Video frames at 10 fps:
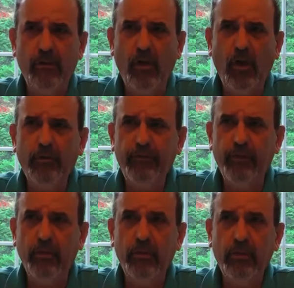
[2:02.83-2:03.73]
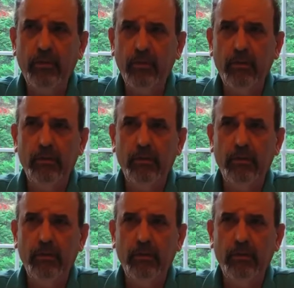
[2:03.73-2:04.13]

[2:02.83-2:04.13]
awful